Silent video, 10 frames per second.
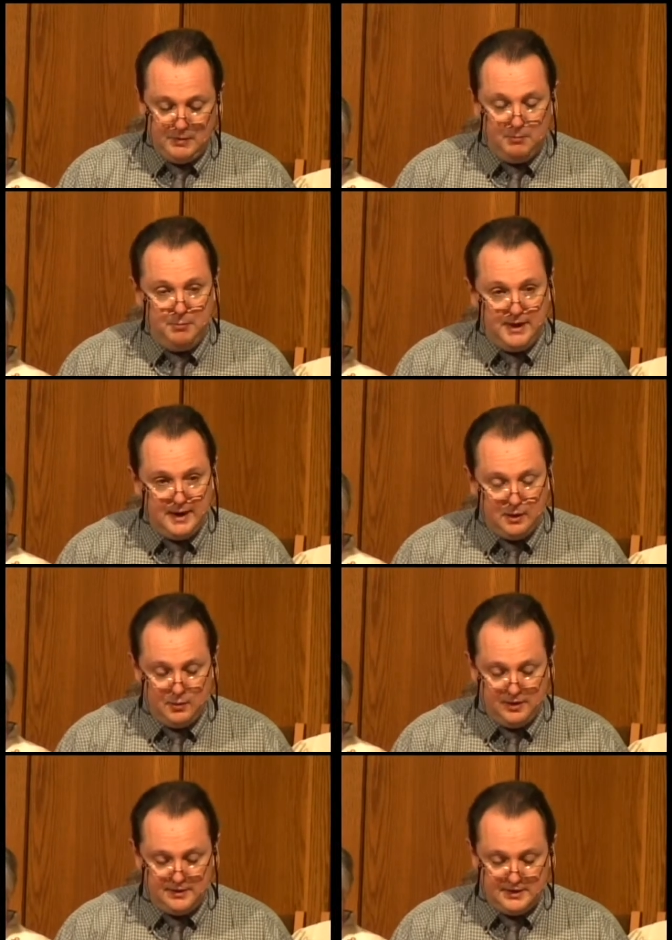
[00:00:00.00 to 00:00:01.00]
Bear
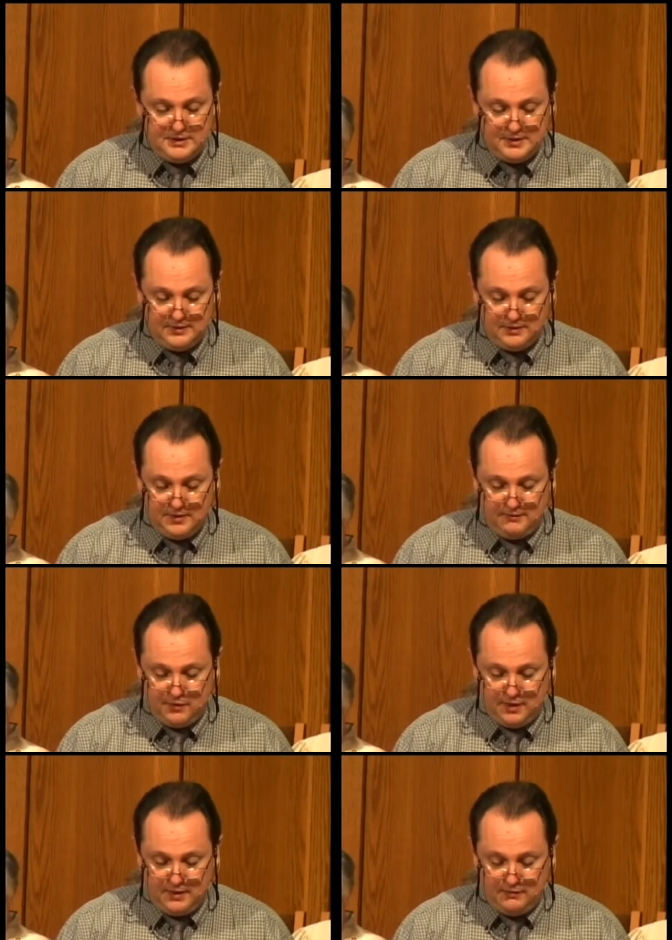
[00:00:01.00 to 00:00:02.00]
with each other and
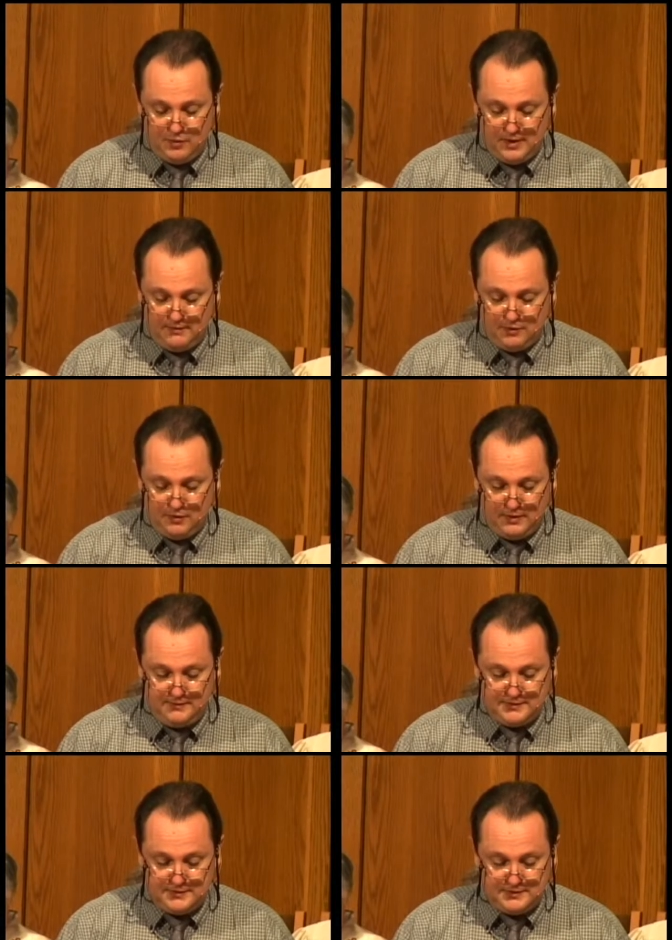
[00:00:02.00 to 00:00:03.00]
forgive whatever
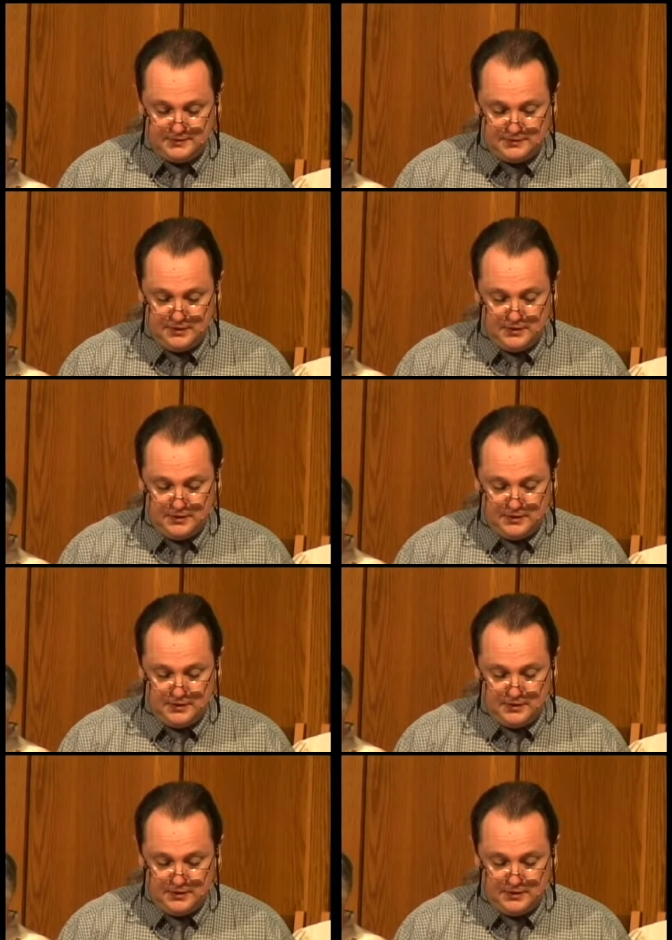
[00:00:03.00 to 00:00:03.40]
grievances